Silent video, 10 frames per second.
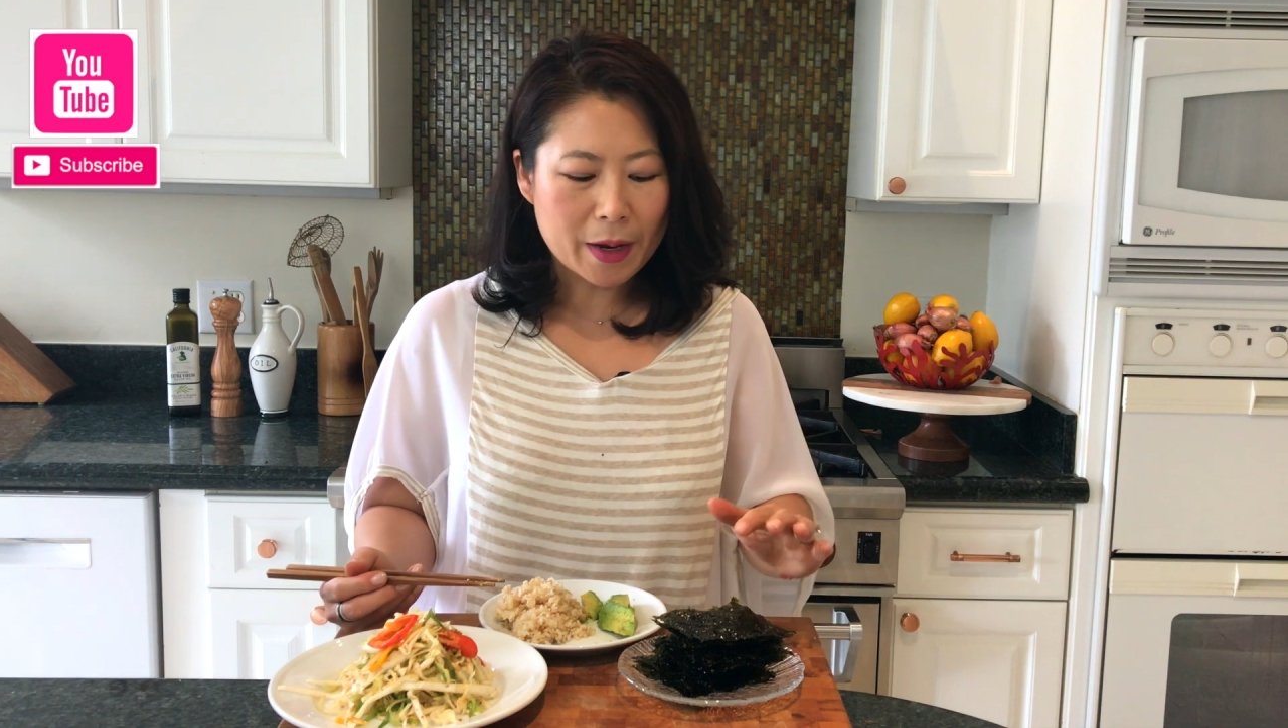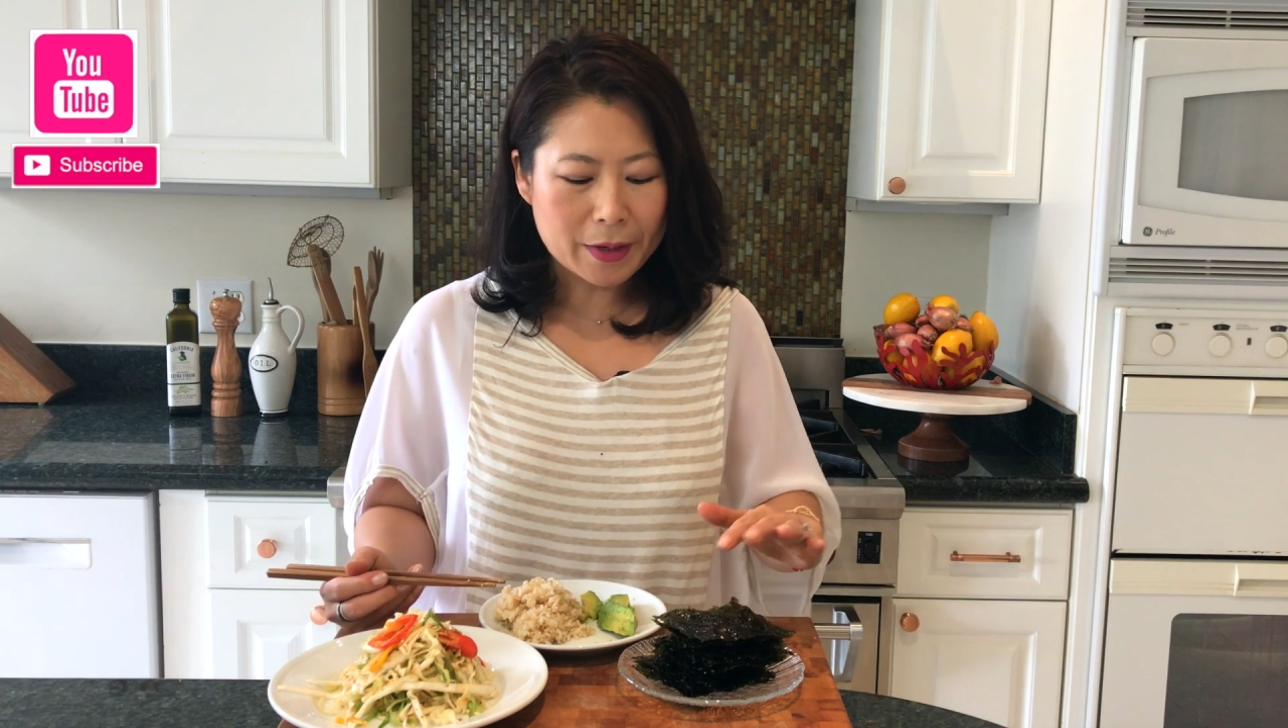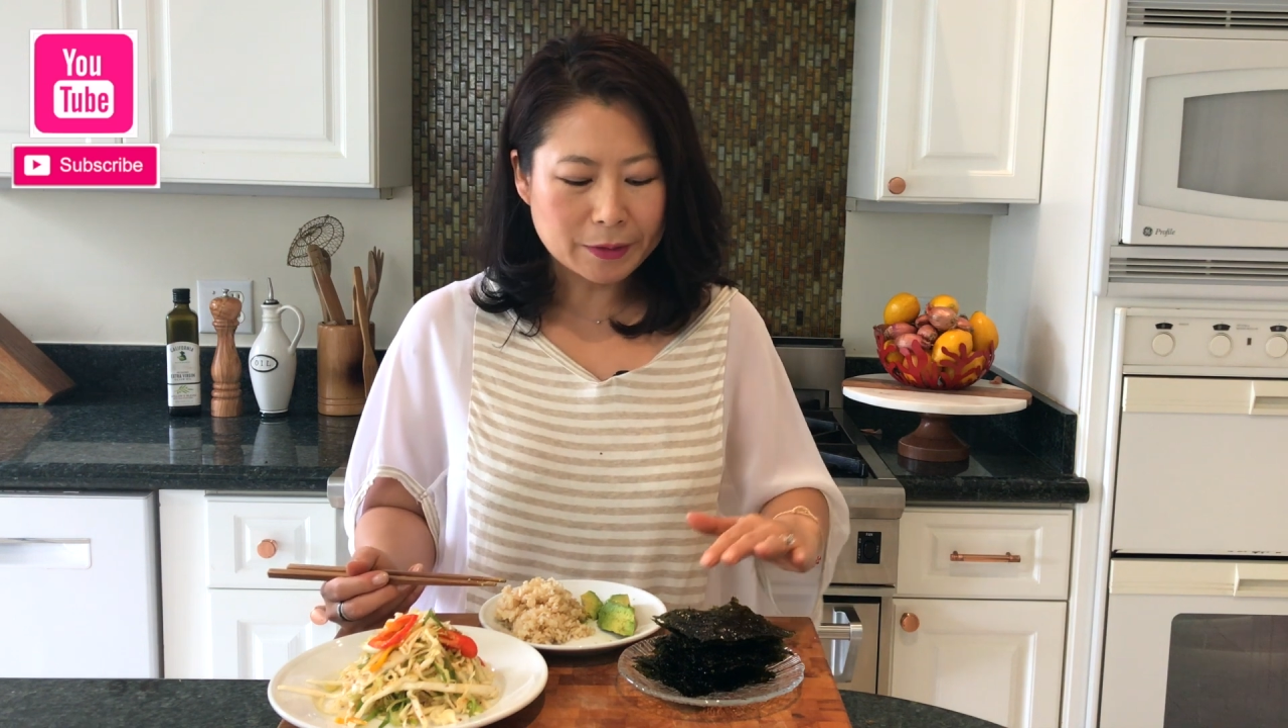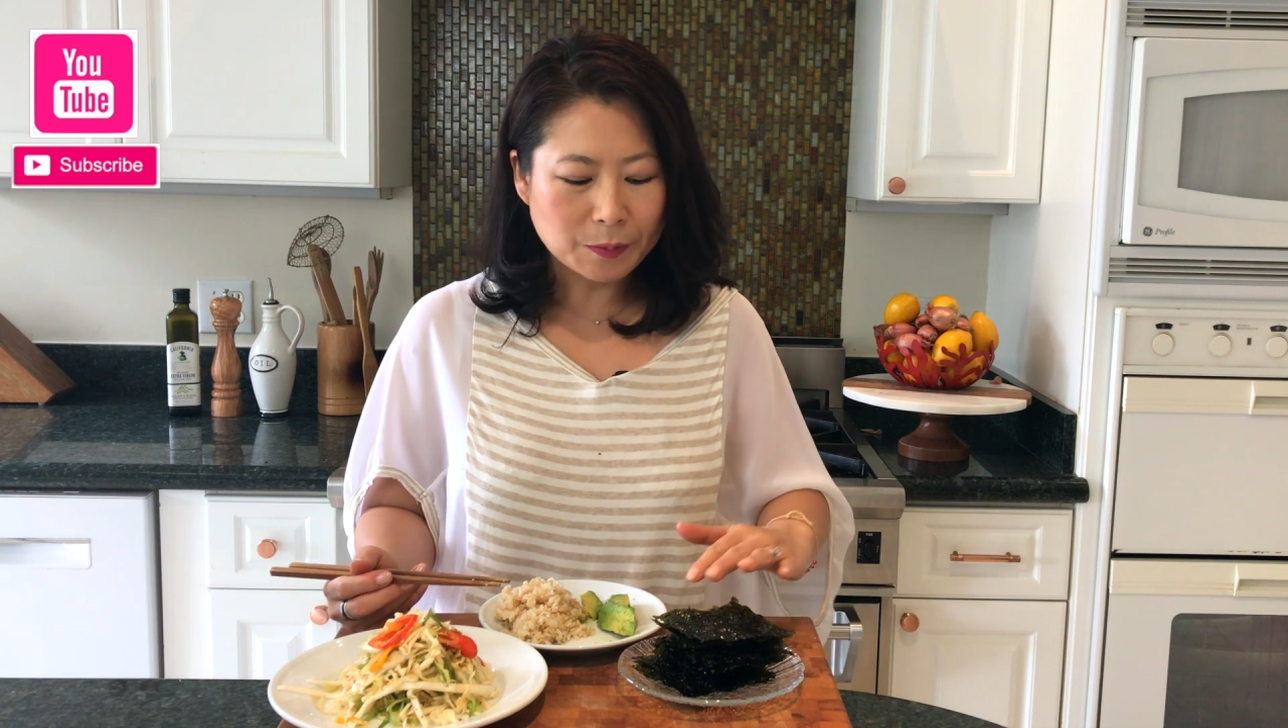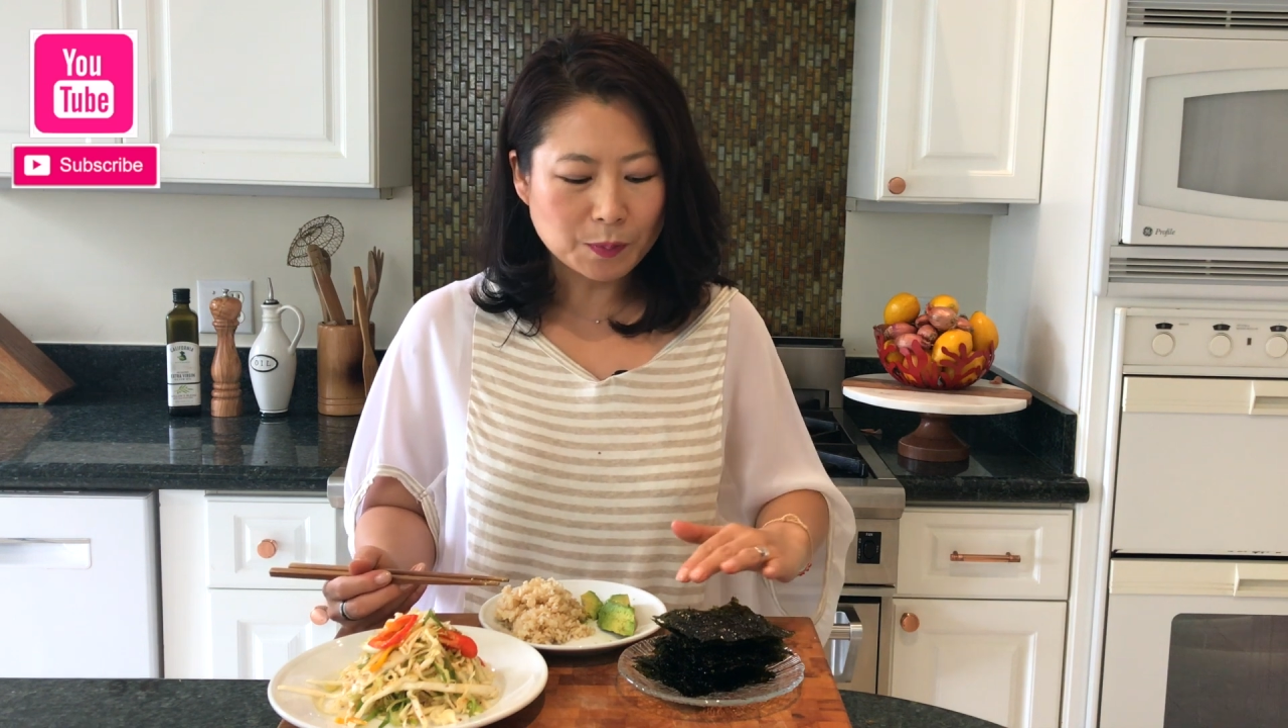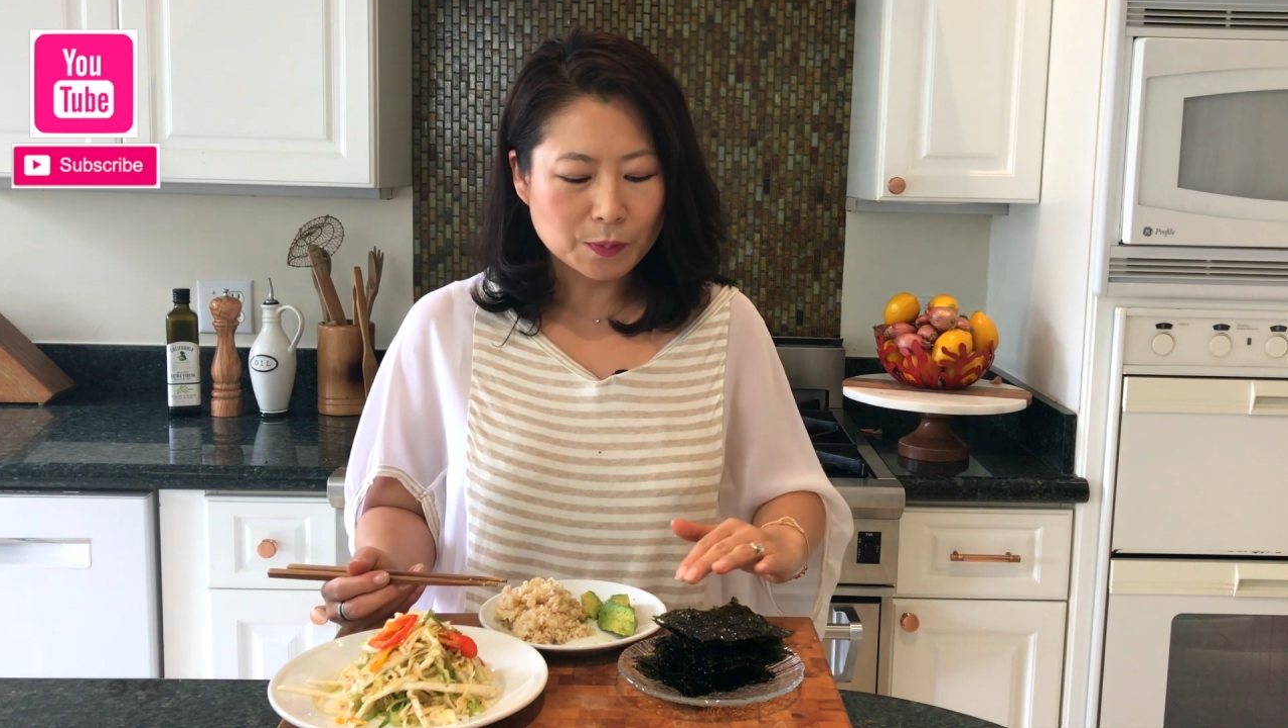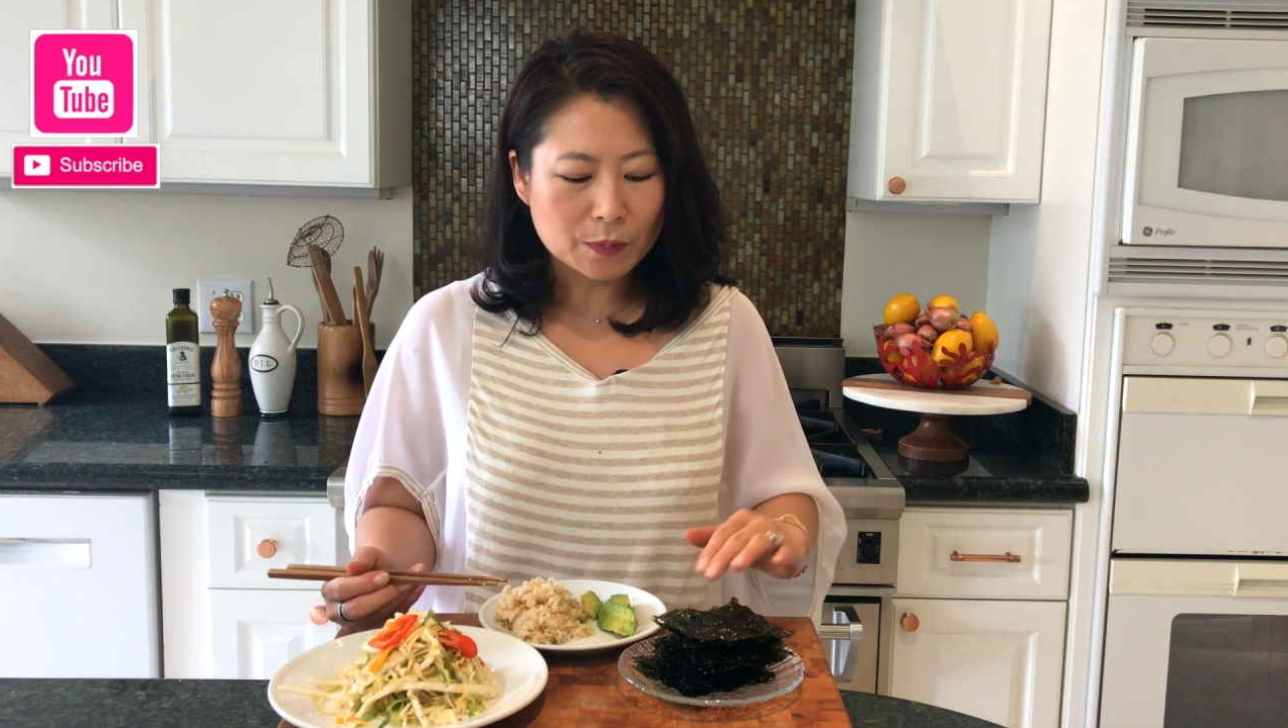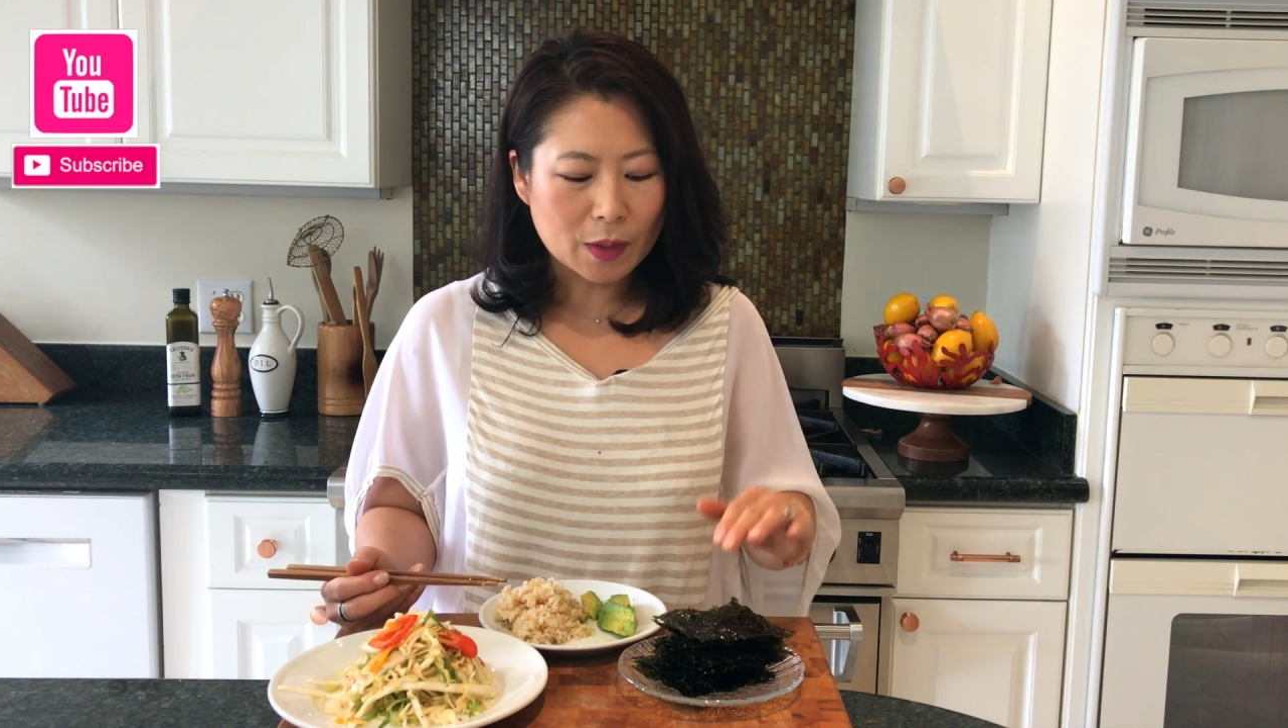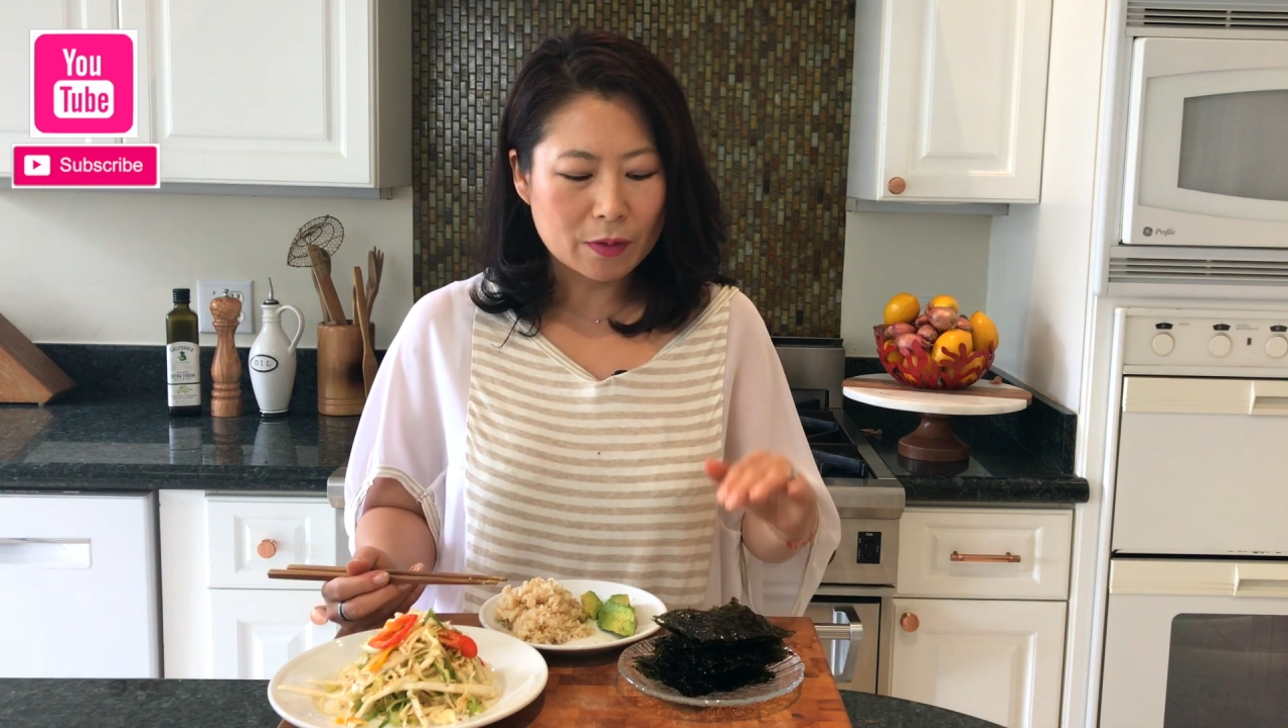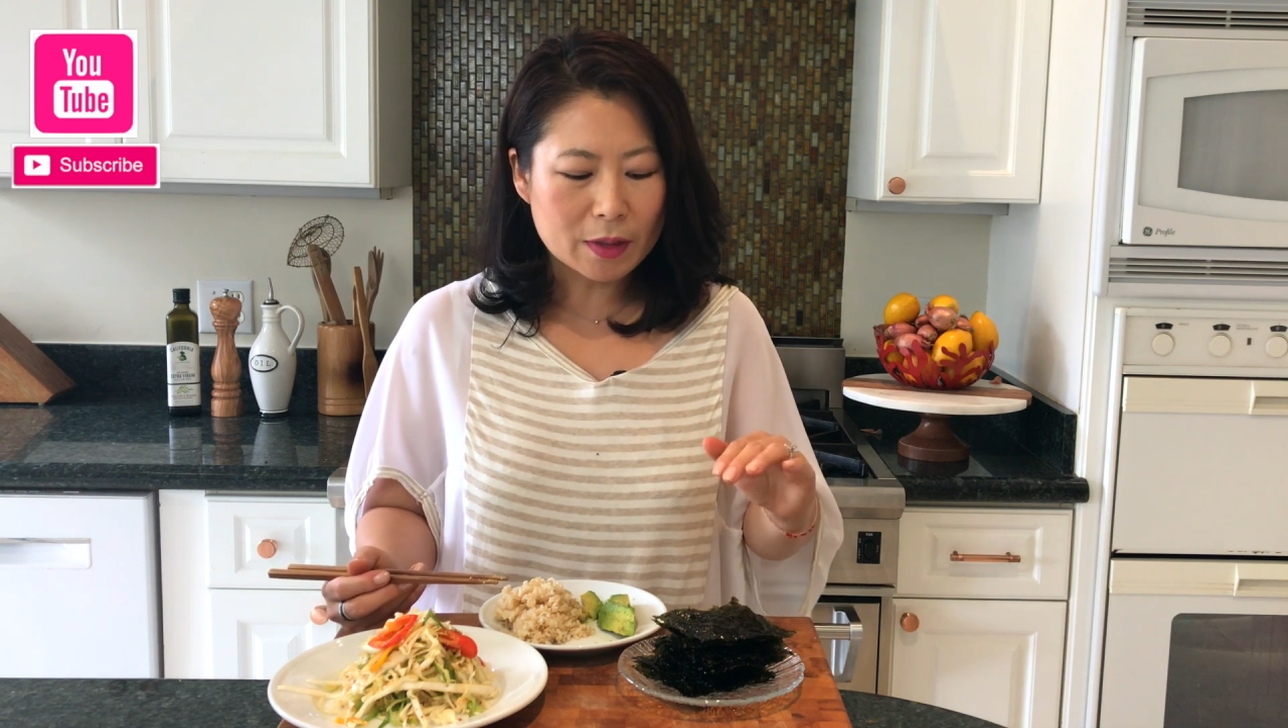And
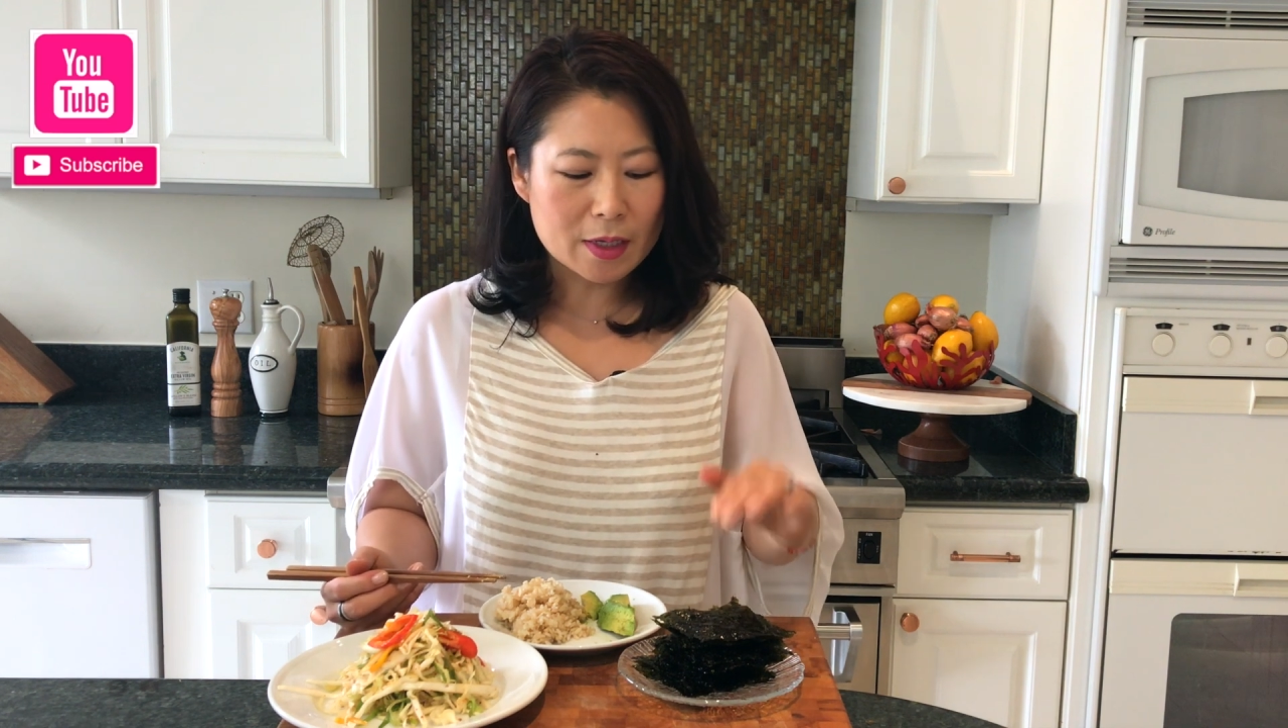the